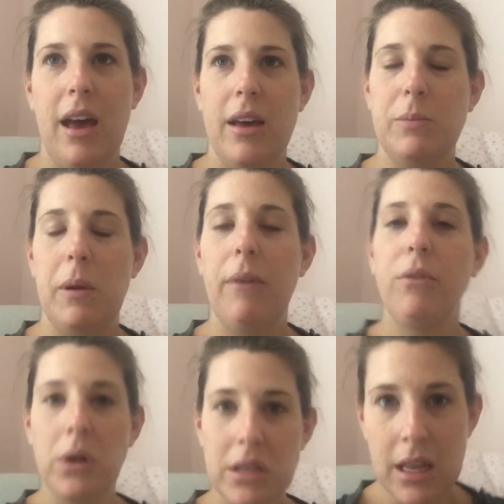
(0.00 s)
uh, spent about
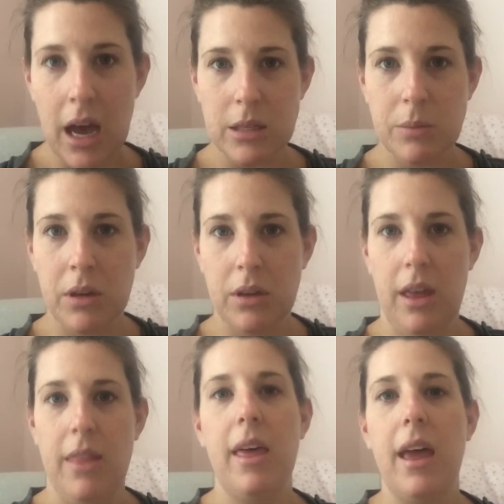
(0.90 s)
four days in the hospital
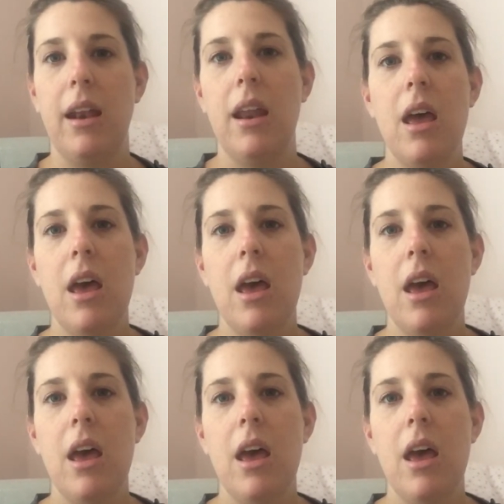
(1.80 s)
and then